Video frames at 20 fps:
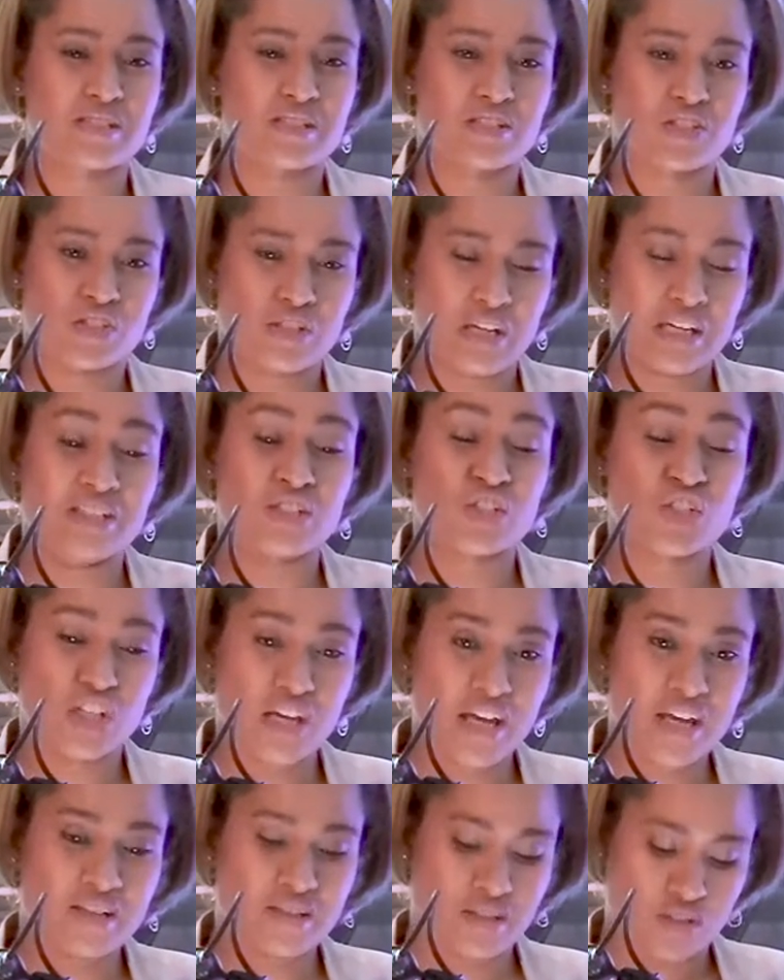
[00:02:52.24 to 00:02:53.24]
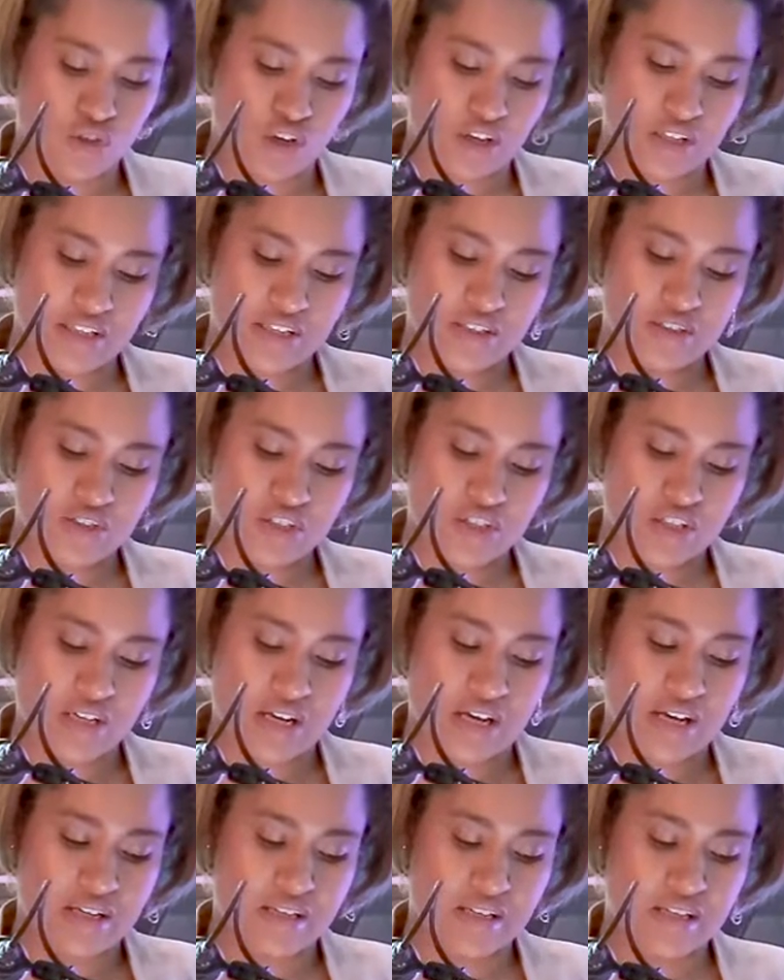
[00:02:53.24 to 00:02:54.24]
is in shared knowledge,
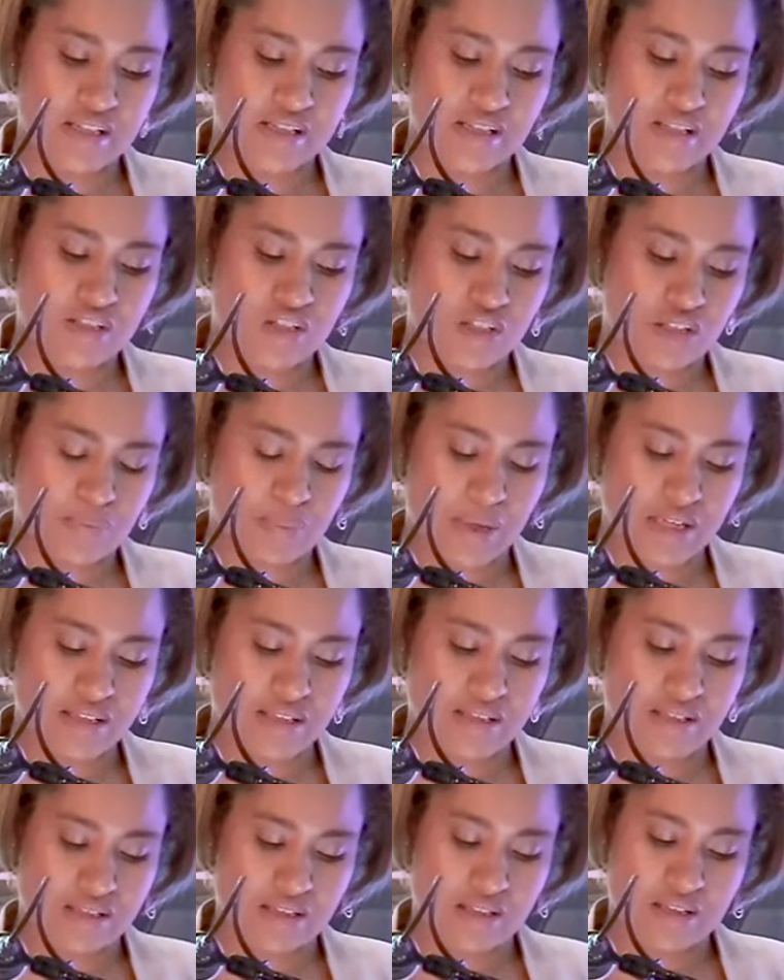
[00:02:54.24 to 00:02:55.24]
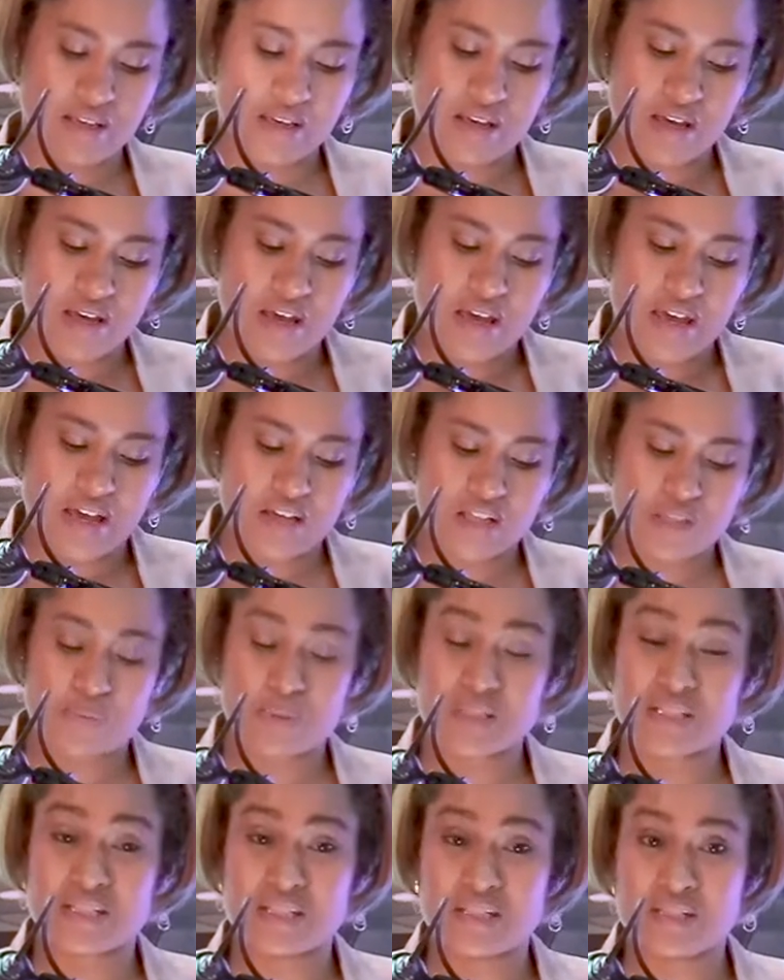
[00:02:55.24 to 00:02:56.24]
research capacity,
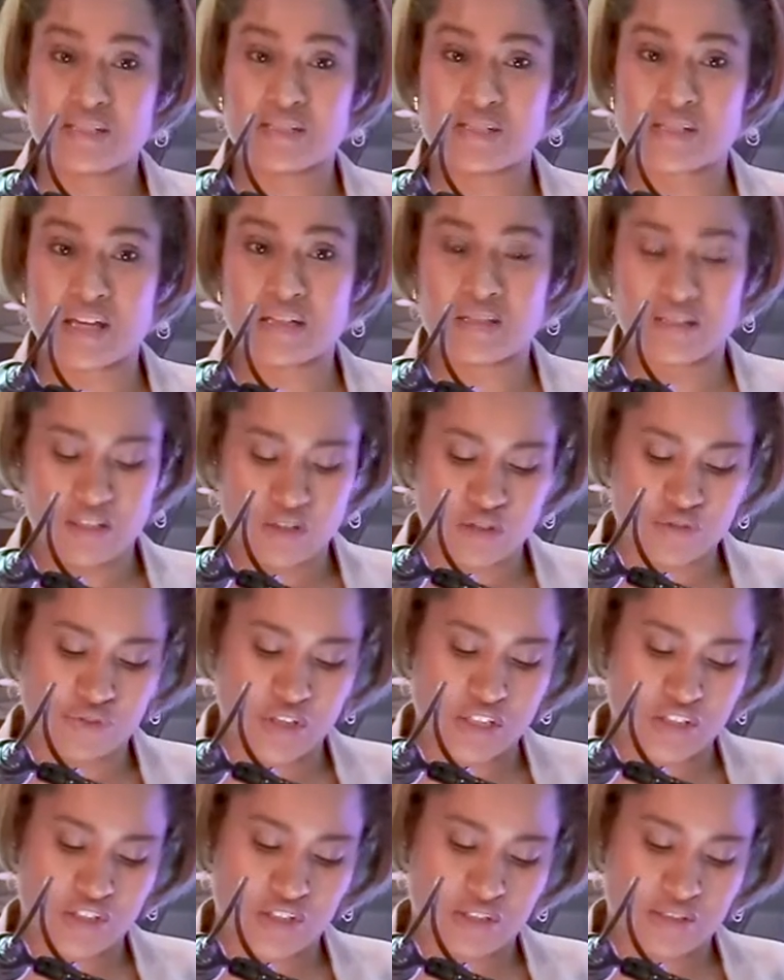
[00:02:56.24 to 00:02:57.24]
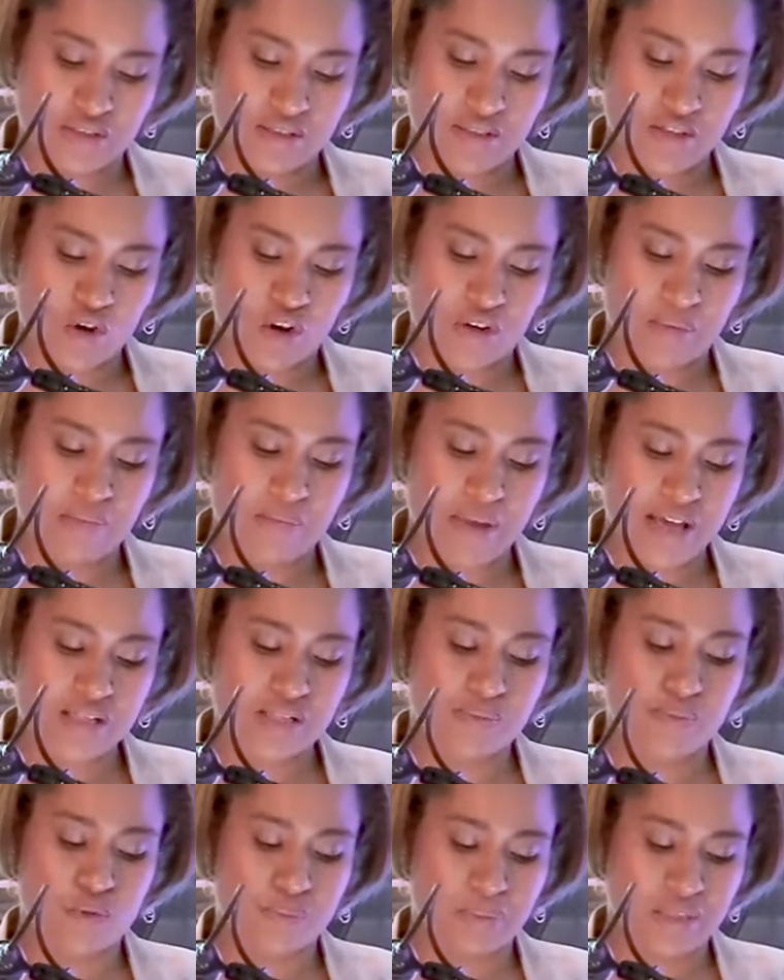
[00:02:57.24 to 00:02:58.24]
expertise and innovation on
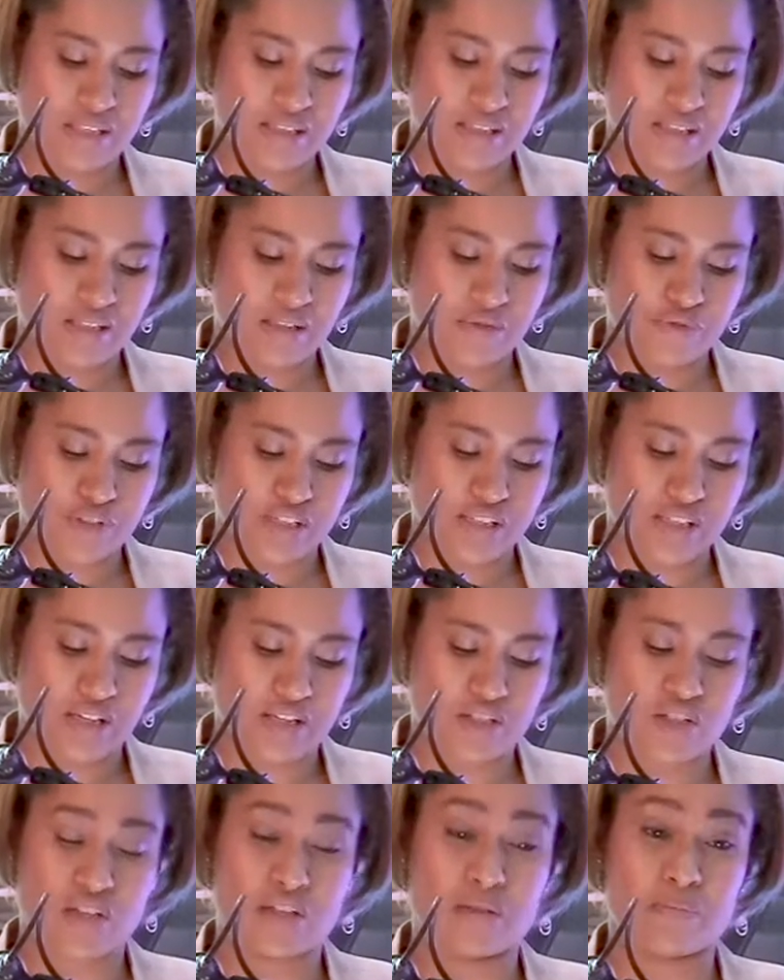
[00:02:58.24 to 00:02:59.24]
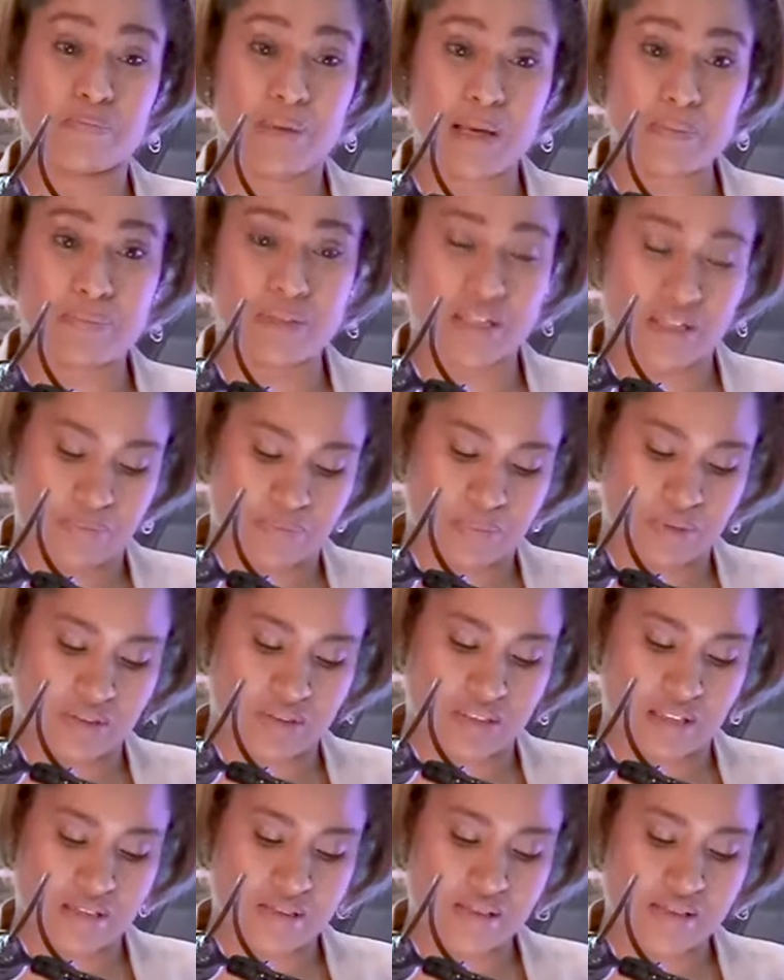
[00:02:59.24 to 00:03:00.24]
mass mobility infrastructure in public
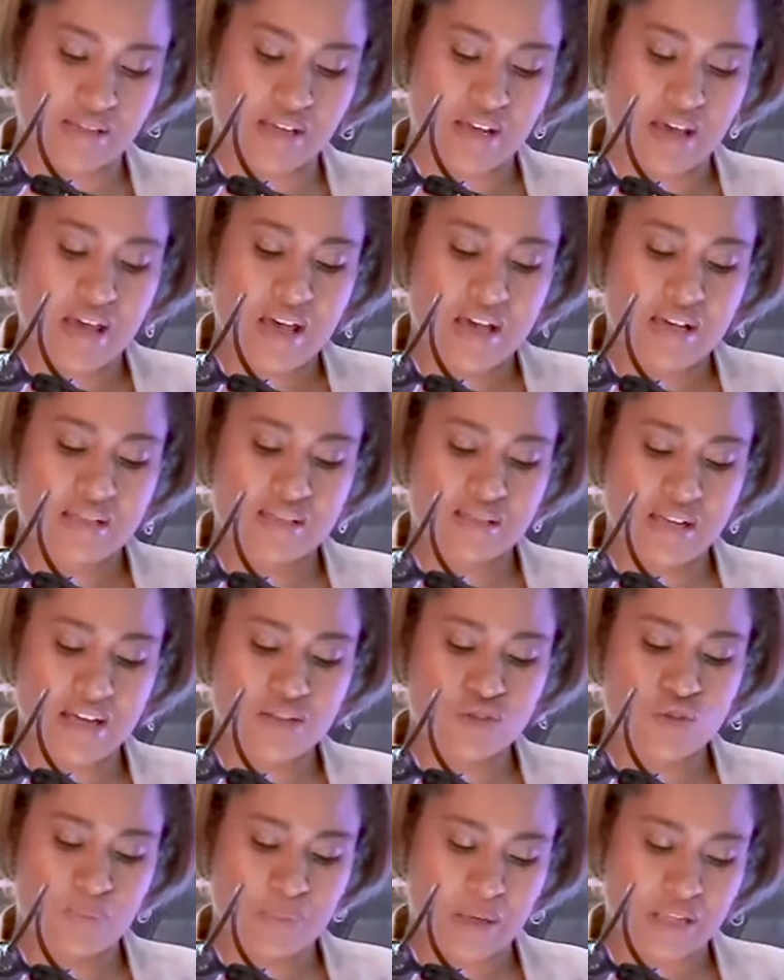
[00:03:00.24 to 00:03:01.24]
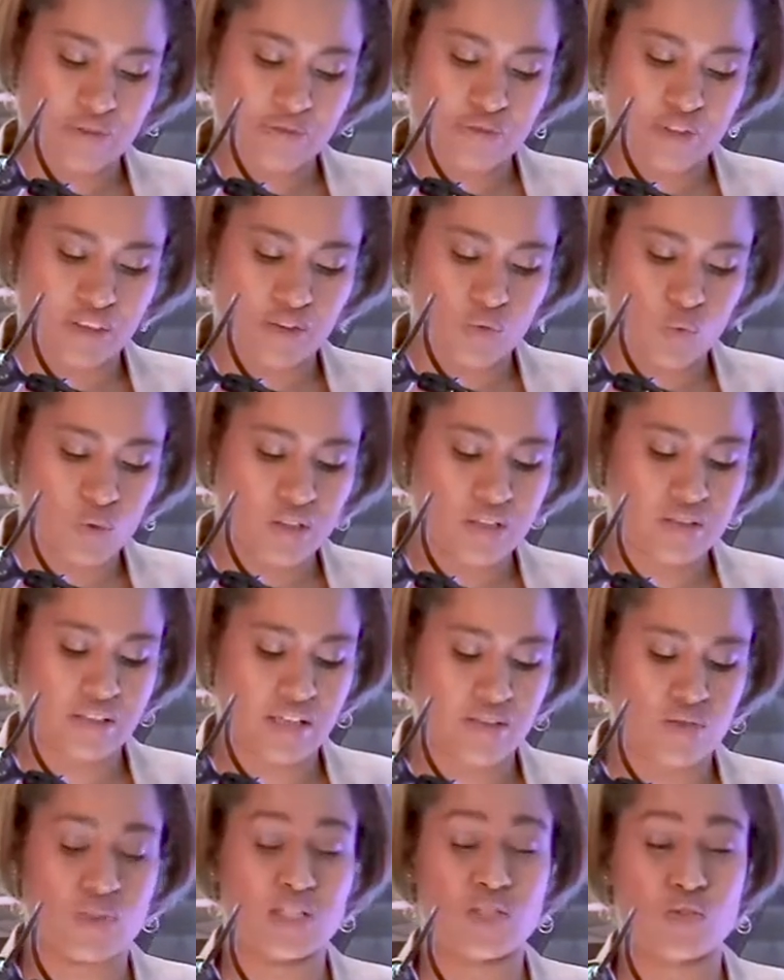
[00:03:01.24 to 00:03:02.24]
buildings stand to benefit the work
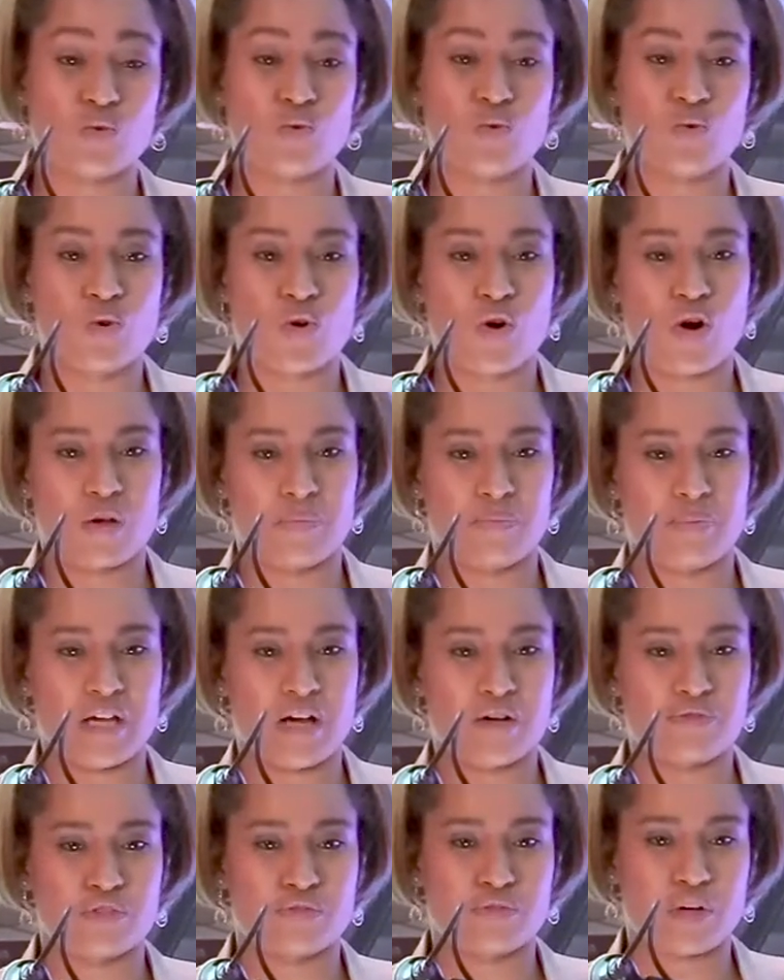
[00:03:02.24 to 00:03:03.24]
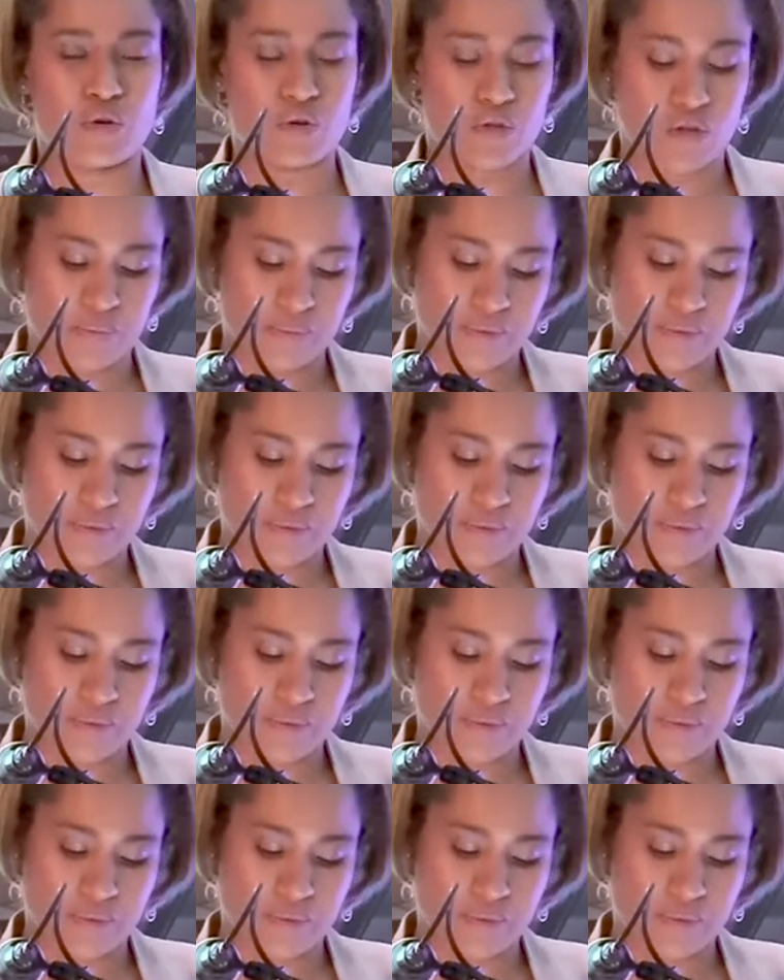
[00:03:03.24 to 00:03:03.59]
that we do on behalf of our